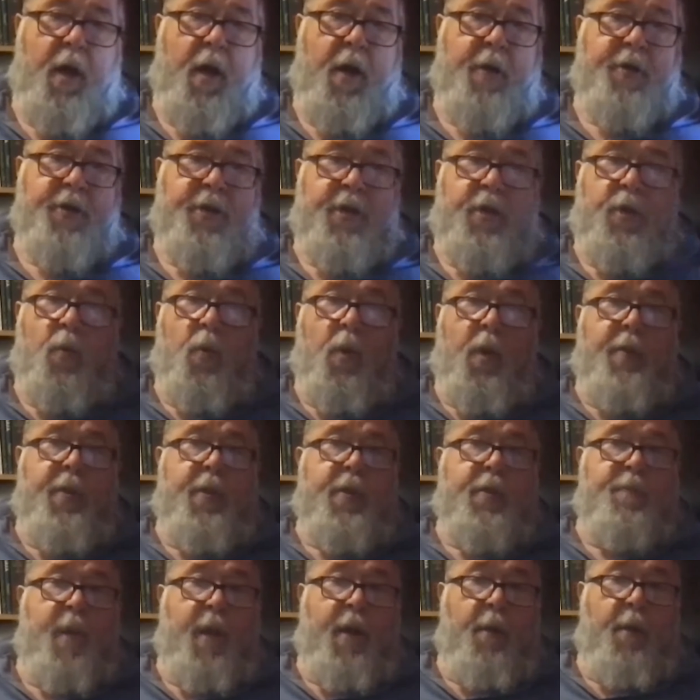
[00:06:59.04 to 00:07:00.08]
She wanted
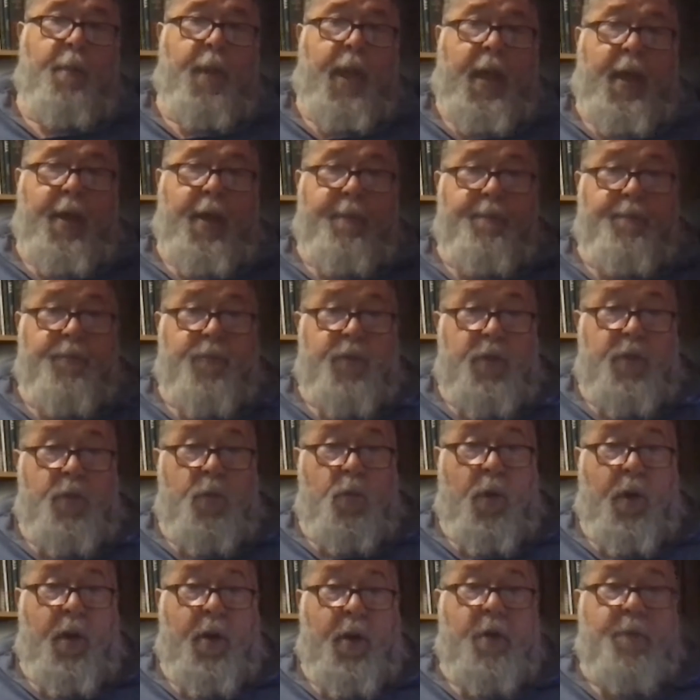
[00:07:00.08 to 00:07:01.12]
this medal bad. She
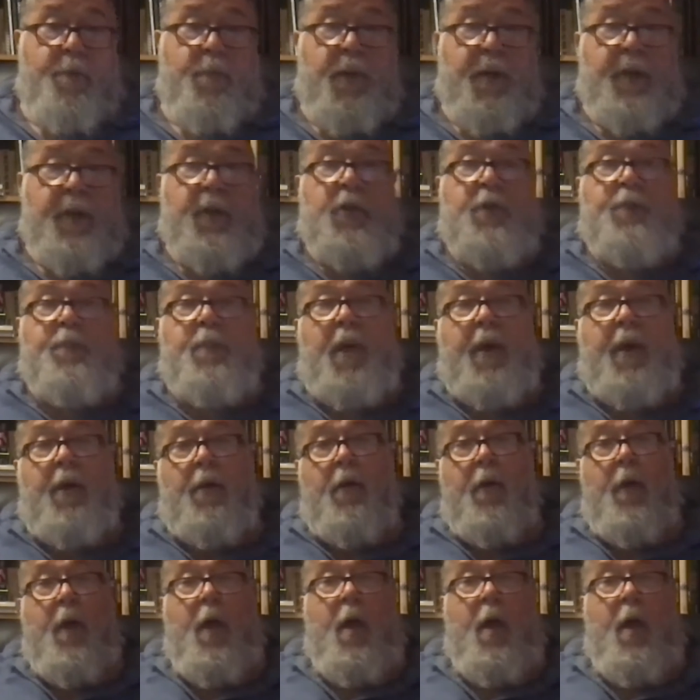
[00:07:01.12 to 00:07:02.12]
wanted to bring this medal